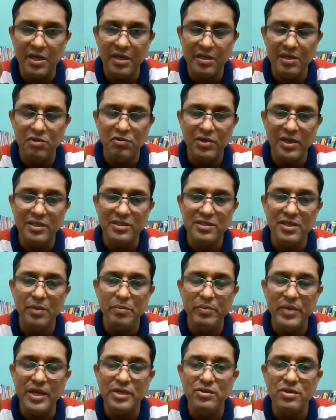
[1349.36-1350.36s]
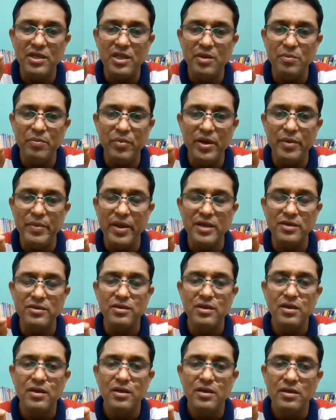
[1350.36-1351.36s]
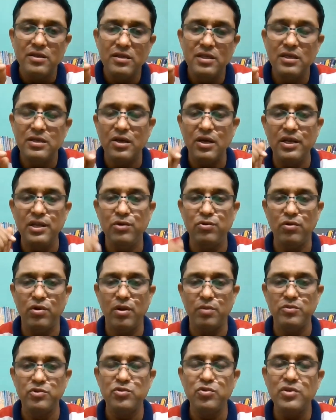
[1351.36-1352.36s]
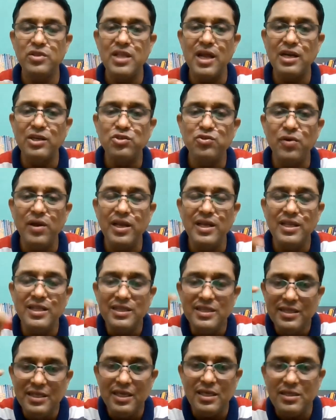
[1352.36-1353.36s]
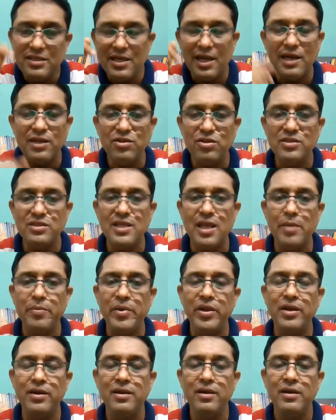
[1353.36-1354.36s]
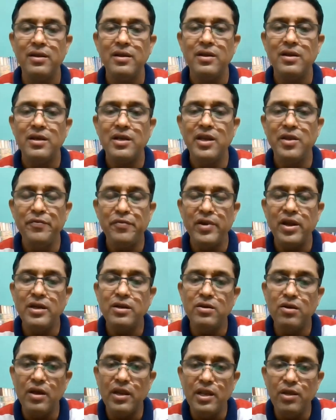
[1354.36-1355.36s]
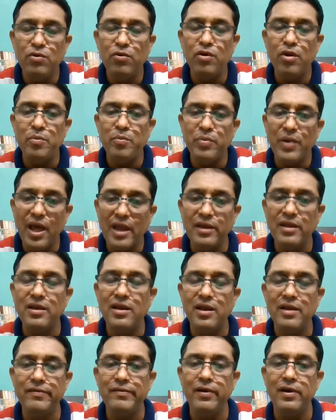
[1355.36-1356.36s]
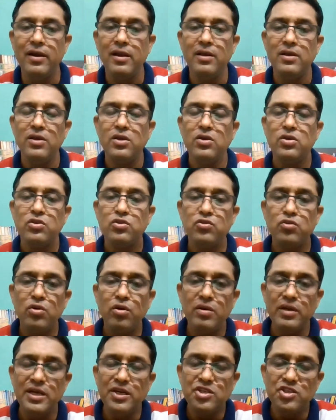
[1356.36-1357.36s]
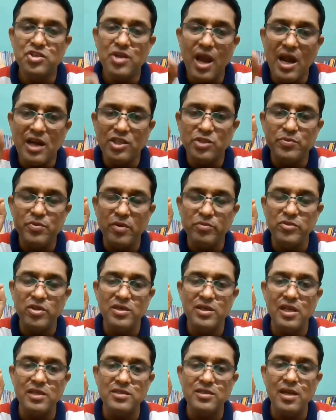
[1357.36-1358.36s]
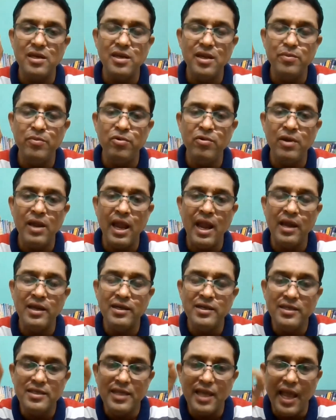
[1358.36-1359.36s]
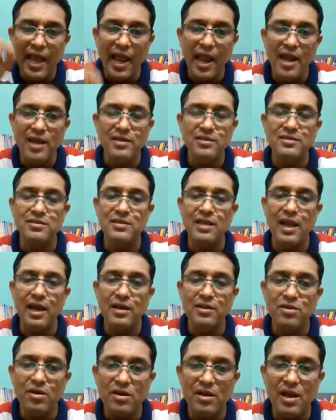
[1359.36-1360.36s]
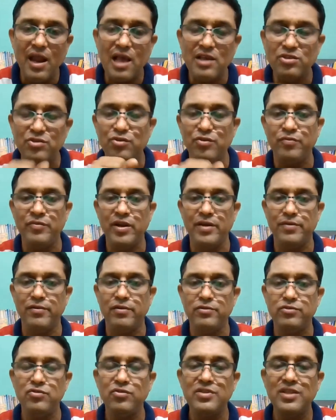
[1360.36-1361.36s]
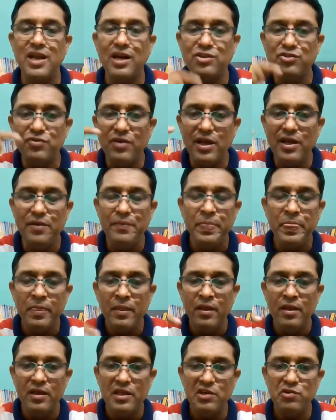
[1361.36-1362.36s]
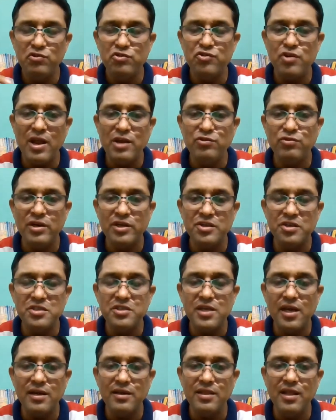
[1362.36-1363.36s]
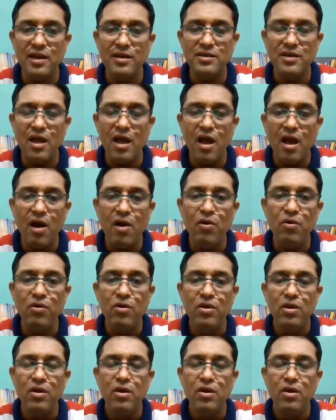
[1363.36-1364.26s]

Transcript: you can say better implement the curriculum. So that's why these are the seven different curriculum planning level. So it starts from the national level and it ends at the classroom level. So that's why you try to understand that how